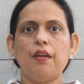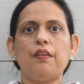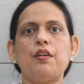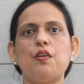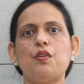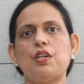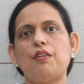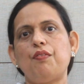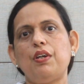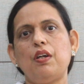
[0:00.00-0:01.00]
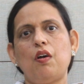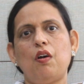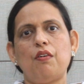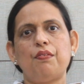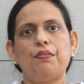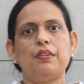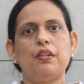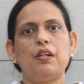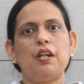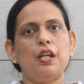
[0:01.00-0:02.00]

The tuition fee of uh,